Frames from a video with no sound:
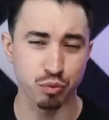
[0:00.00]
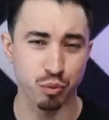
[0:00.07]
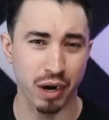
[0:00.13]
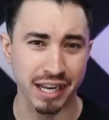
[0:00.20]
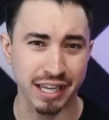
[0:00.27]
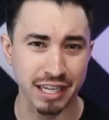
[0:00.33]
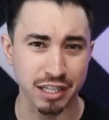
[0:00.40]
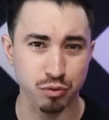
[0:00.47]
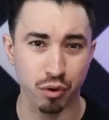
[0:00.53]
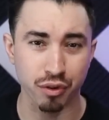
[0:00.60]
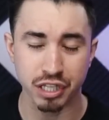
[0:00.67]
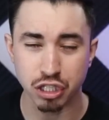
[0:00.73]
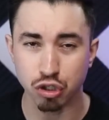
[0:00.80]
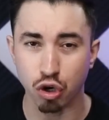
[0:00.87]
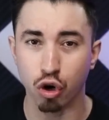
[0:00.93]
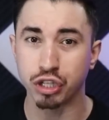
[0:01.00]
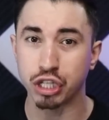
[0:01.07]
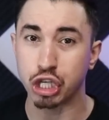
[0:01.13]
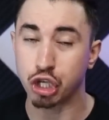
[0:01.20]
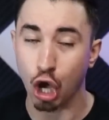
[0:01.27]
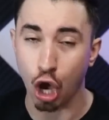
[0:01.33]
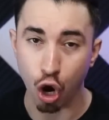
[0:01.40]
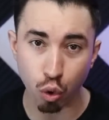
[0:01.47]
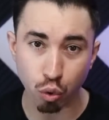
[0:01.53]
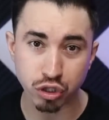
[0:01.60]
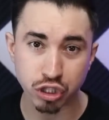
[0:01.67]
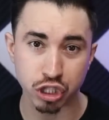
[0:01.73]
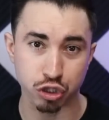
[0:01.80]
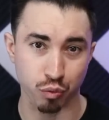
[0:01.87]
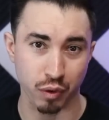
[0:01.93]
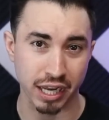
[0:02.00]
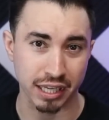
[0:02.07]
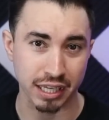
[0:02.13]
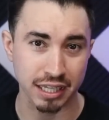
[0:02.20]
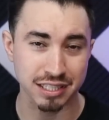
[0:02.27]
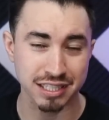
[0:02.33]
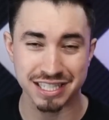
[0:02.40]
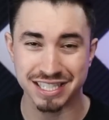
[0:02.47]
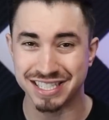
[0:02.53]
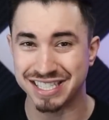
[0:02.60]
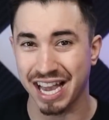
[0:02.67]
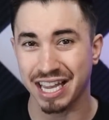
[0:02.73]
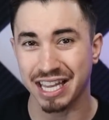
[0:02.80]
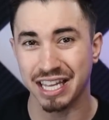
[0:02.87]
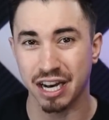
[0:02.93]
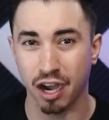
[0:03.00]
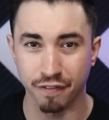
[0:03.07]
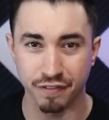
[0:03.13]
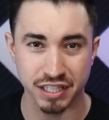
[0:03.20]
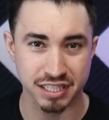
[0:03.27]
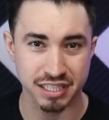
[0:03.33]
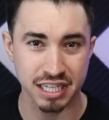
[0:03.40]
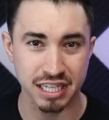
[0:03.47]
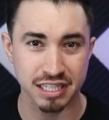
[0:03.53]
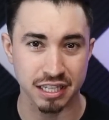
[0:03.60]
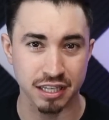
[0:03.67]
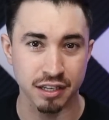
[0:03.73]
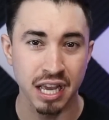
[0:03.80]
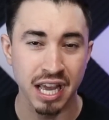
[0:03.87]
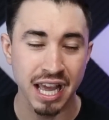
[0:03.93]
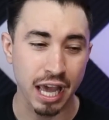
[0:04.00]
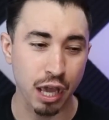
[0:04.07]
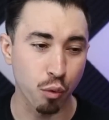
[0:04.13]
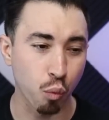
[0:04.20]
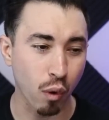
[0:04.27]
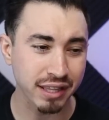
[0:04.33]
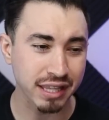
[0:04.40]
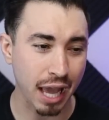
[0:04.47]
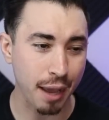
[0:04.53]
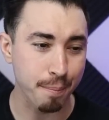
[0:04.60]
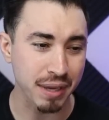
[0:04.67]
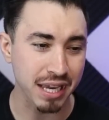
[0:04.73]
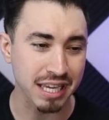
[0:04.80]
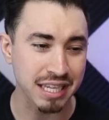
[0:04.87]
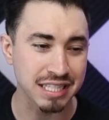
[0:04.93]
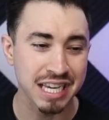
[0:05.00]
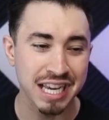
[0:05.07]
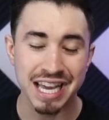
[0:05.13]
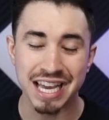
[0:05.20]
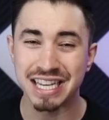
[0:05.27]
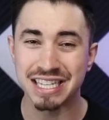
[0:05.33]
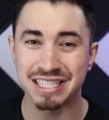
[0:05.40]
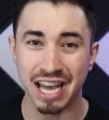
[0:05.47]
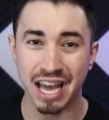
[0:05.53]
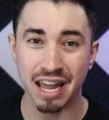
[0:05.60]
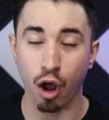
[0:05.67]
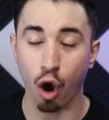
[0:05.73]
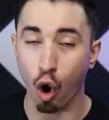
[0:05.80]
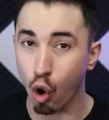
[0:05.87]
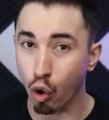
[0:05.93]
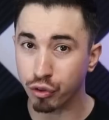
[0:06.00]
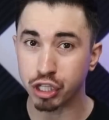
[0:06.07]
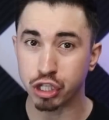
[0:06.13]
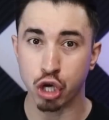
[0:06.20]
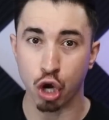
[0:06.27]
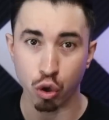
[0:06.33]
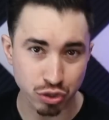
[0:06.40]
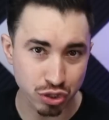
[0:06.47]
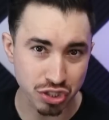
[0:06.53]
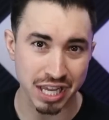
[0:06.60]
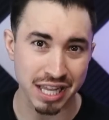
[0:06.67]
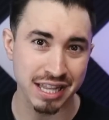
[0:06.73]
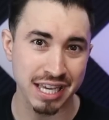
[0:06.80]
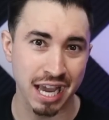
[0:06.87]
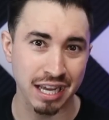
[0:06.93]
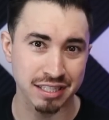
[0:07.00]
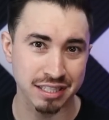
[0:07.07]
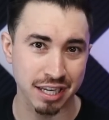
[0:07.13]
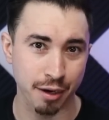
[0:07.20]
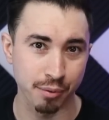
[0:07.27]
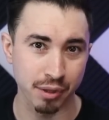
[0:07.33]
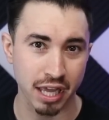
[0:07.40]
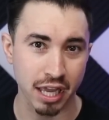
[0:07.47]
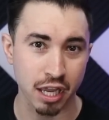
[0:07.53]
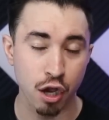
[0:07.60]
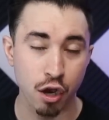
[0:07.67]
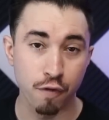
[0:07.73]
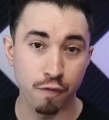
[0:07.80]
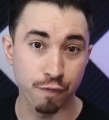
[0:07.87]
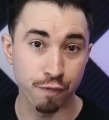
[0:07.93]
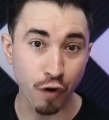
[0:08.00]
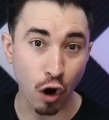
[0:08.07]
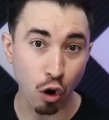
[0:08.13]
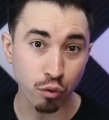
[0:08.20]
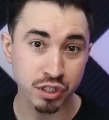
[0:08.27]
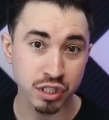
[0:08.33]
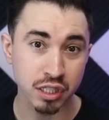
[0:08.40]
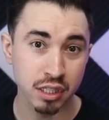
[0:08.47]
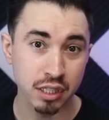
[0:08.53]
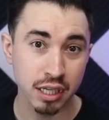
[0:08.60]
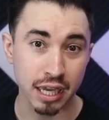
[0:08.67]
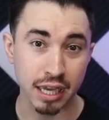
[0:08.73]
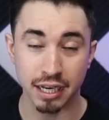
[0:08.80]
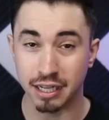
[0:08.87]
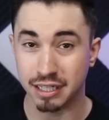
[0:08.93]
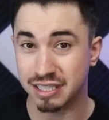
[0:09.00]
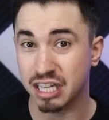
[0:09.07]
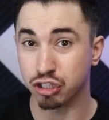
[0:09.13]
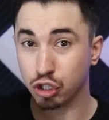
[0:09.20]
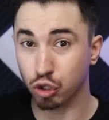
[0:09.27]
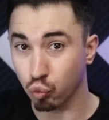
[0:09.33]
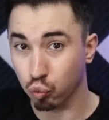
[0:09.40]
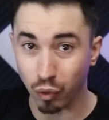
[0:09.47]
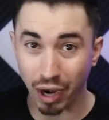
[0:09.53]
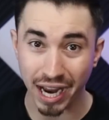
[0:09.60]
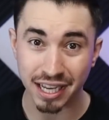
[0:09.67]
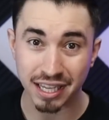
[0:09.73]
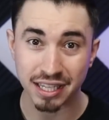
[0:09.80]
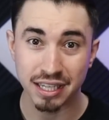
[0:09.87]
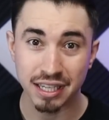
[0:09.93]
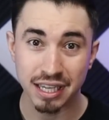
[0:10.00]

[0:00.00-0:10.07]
rankings? Well, these are the coaches' rankings, the second of the season. And what that means is that all the coaches in the NCAA vote and essentially rank